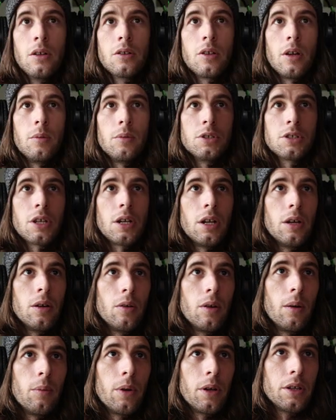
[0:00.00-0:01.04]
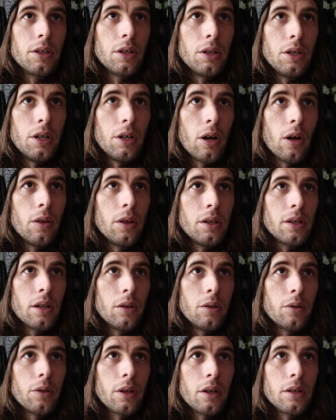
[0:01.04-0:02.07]
So I'm gonna delete all these
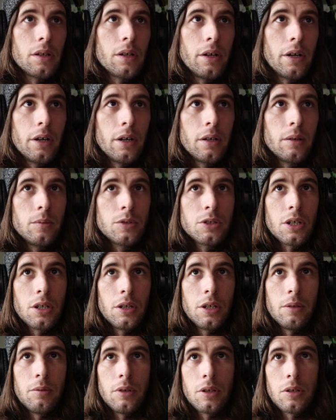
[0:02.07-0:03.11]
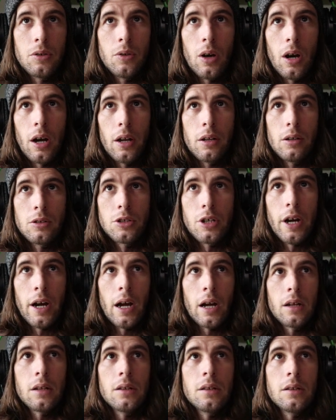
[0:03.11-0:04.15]
other things here. I'm just gonna leave these 2 audio
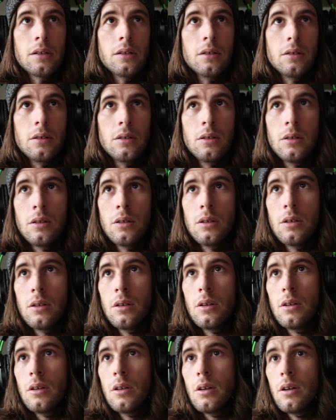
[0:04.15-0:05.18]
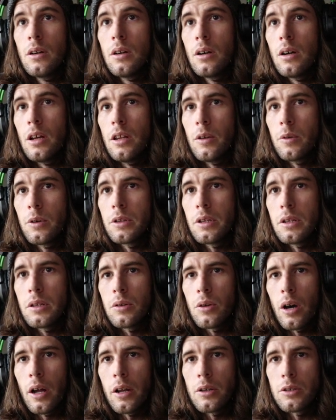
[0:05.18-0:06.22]
tracks. And then with these
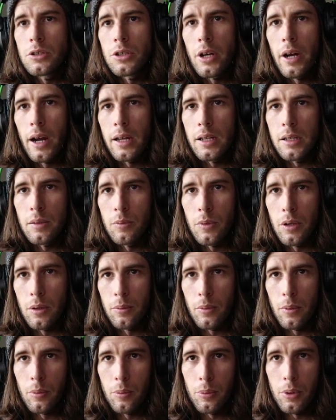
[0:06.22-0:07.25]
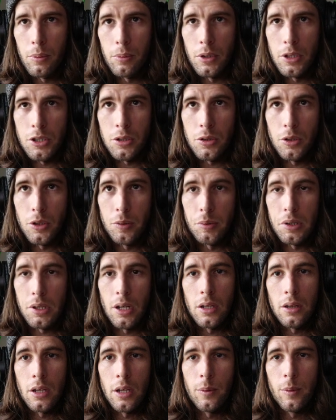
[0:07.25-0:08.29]
2 audio tracks, I'm gonna put a bunch of loops
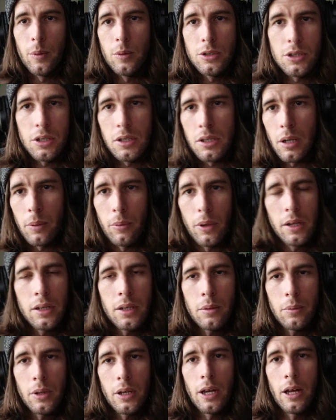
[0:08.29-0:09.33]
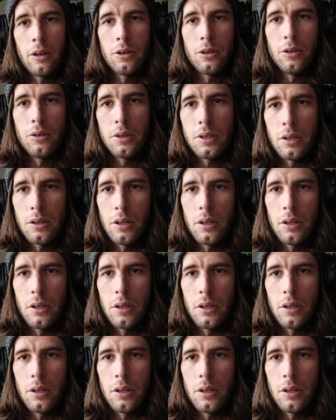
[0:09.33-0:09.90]
on them, and we're just gonna start mixing them together using